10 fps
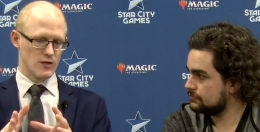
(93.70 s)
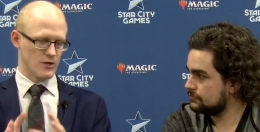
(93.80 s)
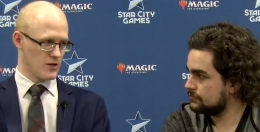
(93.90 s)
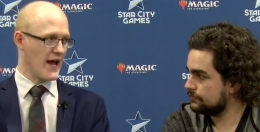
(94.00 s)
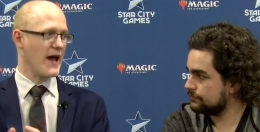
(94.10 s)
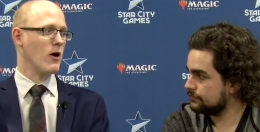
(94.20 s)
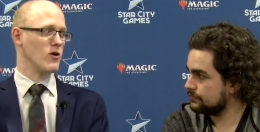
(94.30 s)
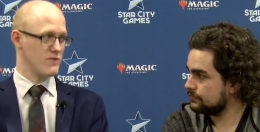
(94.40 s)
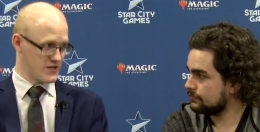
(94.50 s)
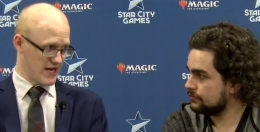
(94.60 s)
Speaker 1: the layout
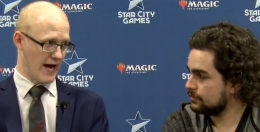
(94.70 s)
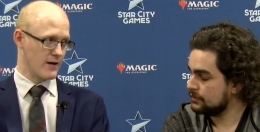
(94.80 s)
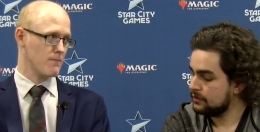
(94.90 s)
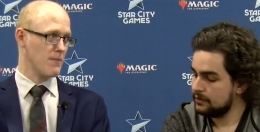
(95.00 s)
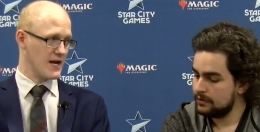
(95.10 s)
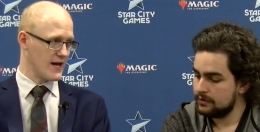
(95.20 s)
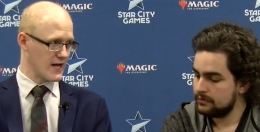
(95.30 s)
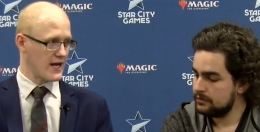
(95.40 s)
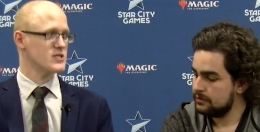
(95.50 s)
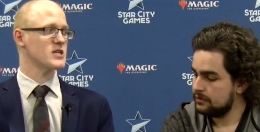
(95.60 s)
of the deck, main
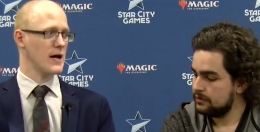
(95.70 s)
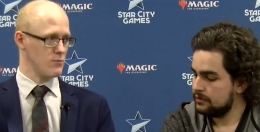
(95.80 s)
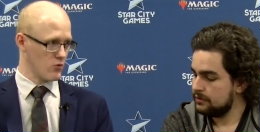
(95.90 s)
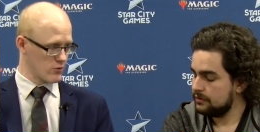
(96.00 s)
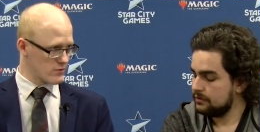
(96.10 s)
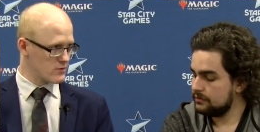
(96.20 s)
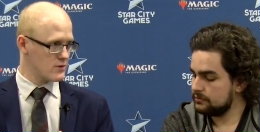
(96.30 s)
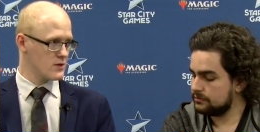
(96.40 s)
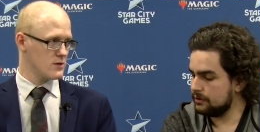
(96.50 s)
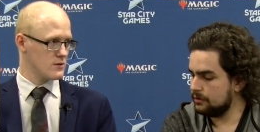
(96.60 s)
deck and sideboard?
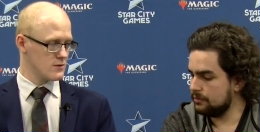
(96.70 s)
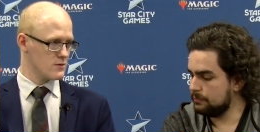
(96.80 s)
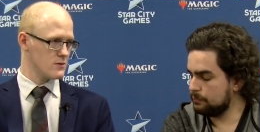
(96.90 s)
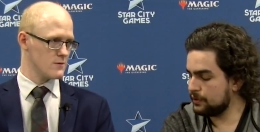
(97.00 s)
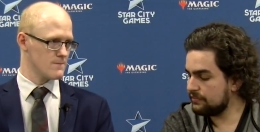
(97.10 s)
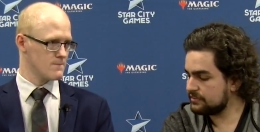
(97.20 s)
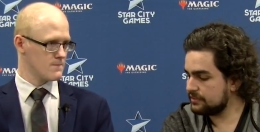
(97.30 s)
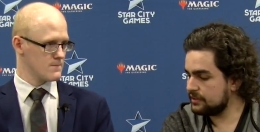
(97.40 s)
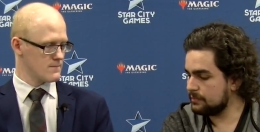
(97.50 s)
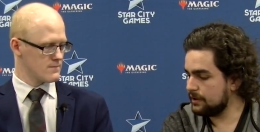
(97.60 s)
Speaker 2: So
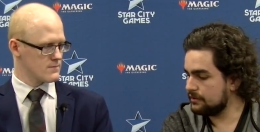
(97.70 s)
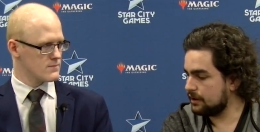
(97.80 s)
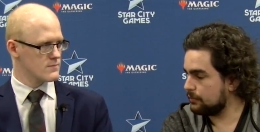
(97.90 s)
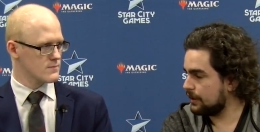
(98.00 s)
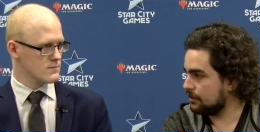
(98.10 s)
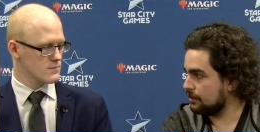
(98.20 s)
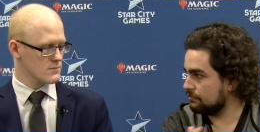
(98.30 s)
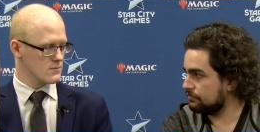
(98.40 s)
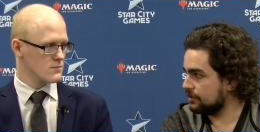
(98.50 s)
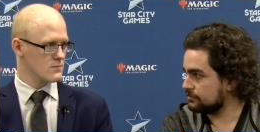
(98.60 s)
previously in the main deck we had a lot
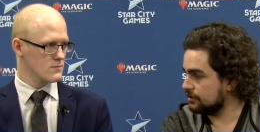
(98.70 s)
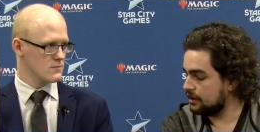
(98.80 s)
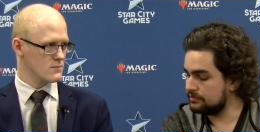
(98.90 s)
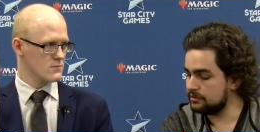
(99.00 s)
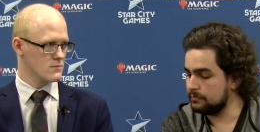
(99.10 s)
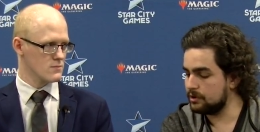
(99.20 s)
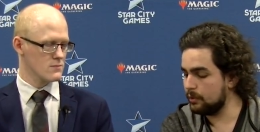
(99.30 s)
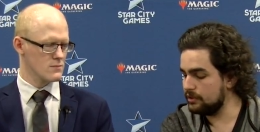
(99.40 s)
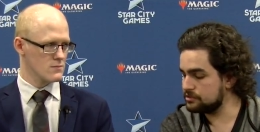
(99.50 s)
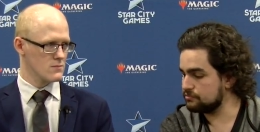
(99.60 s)
of flex slots, some
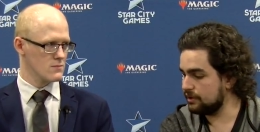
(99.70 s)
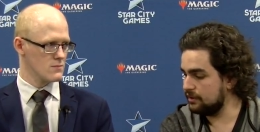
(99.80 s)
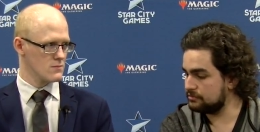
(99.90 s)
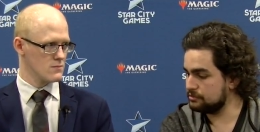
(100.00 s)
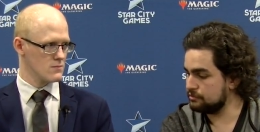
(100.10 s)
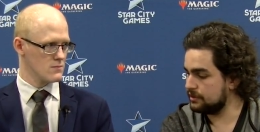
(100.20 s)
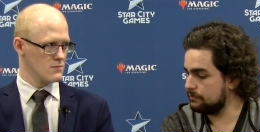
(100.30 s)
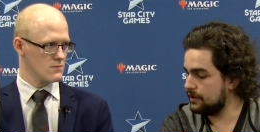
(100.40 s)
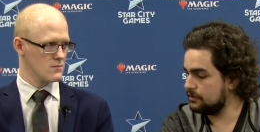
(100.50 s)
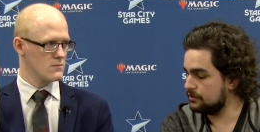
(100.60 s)
Coalition Relics or
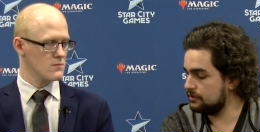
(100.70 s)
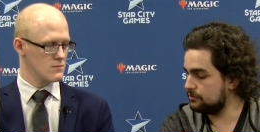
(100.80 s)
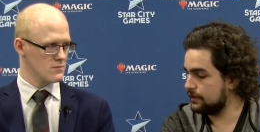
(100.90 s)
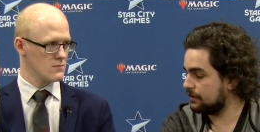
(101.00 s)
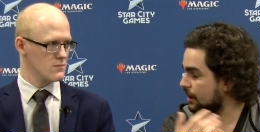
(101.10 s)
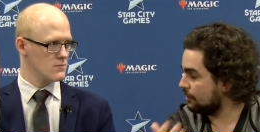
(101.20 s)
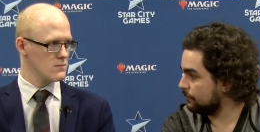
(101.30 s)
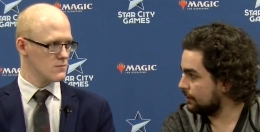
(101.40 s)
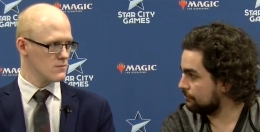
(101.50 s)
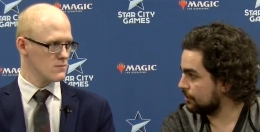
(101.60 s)
Trinket Mages. We had Hive
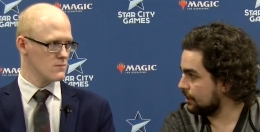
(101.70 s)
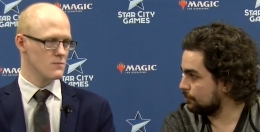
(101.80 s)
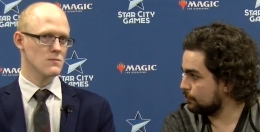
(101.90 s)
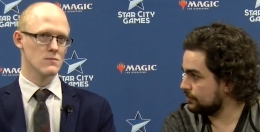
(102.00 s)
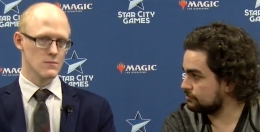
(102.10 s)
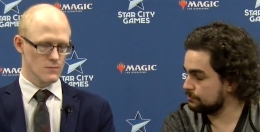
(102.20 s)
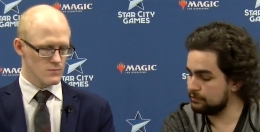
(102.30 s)
Mind for a couple weeks when